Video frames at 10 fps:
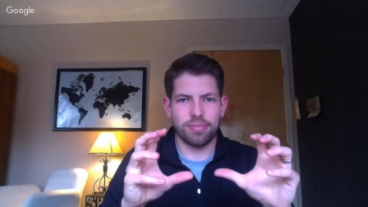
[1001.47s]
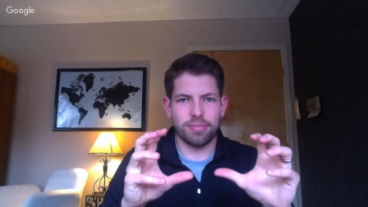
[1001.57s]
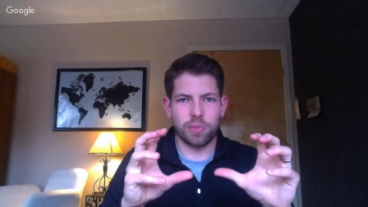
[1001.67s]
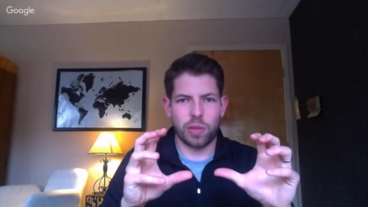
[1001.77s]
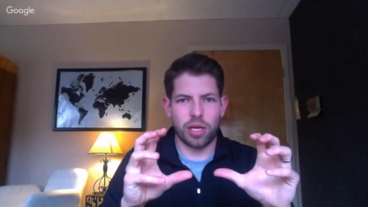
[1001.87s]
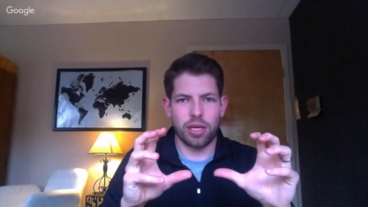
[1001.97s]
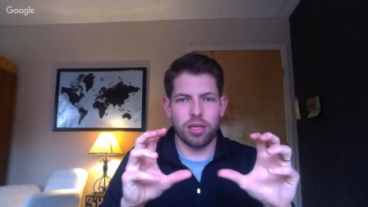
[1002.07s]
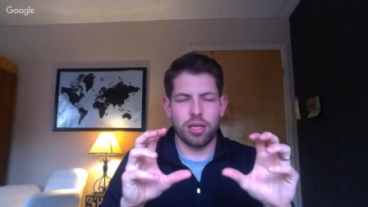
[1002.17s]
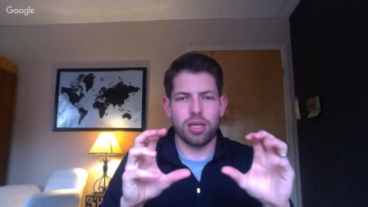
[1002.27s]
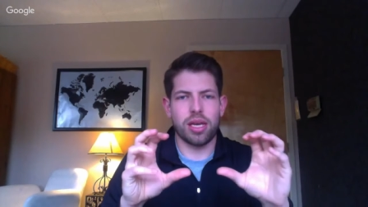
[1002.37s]
Okay,
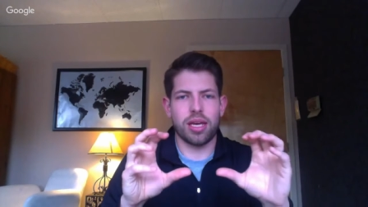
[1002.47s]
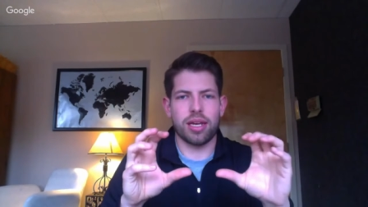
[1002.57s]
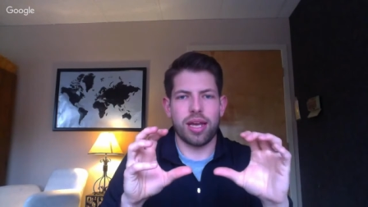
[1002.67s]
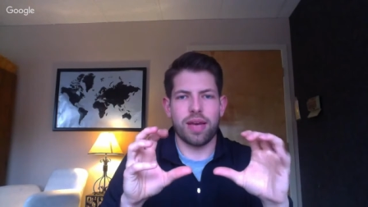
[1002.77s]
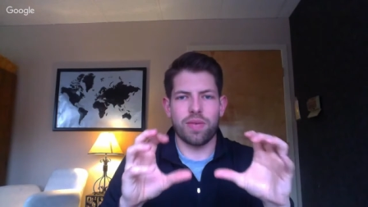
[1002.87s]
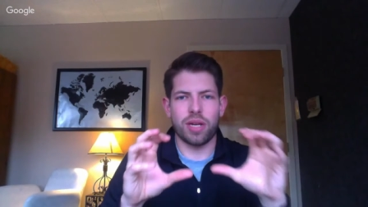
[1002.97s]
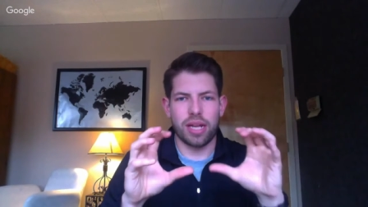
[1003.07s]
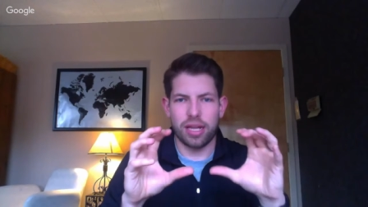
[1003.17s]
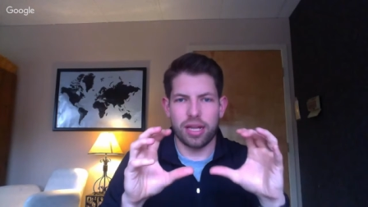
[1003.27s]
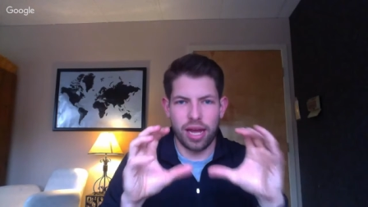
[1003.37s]
and having an
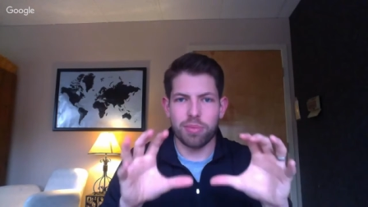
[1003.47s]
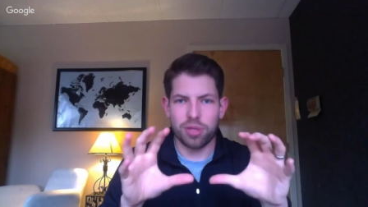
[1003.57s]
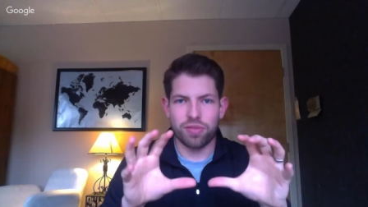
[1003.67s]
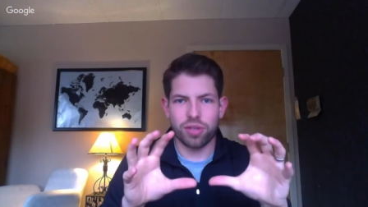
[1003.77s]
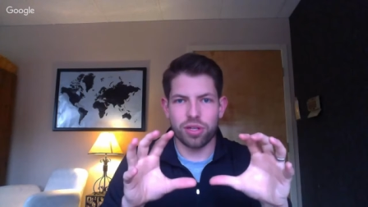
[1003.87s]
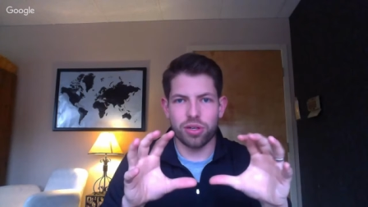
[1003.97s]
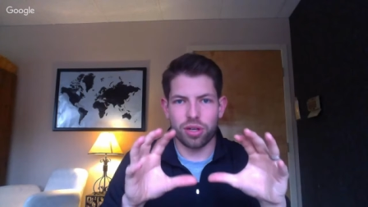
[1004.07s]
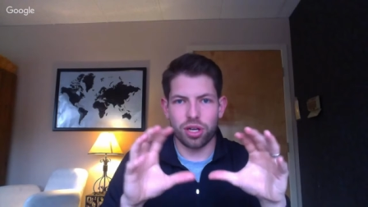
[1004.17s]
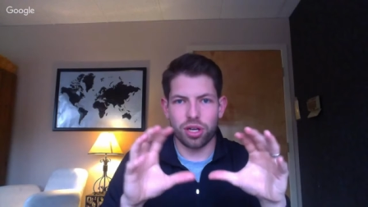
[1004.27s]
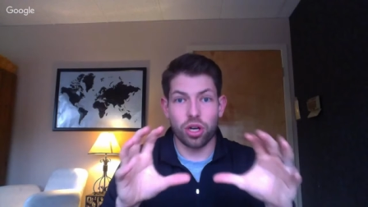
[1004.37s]
atmosphere, a
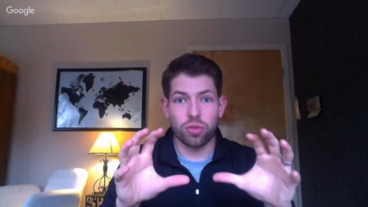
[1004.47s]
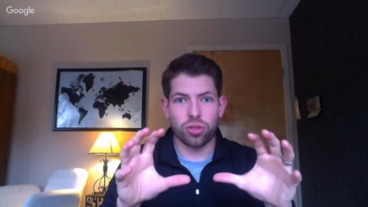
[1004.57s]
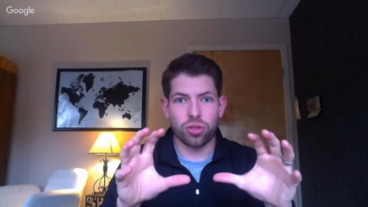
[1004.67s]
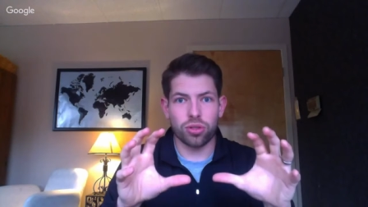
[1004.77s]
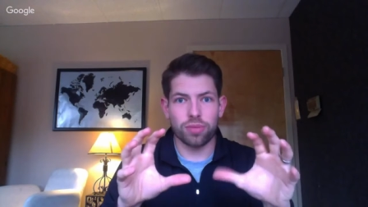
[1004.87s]
culture,